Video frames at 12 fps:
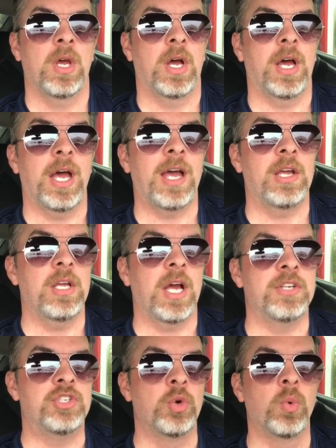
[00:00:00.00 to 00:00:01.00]
Uh, I,
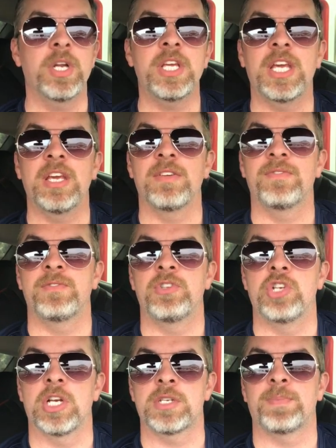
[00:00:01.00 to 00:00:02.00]
I do want to give
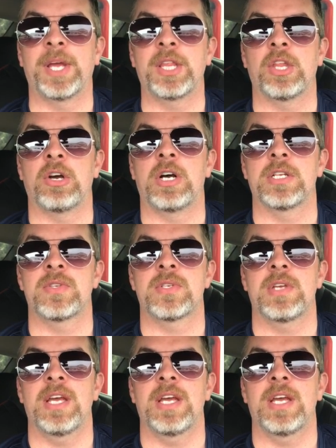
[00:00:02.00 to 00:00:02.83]
just my thoughts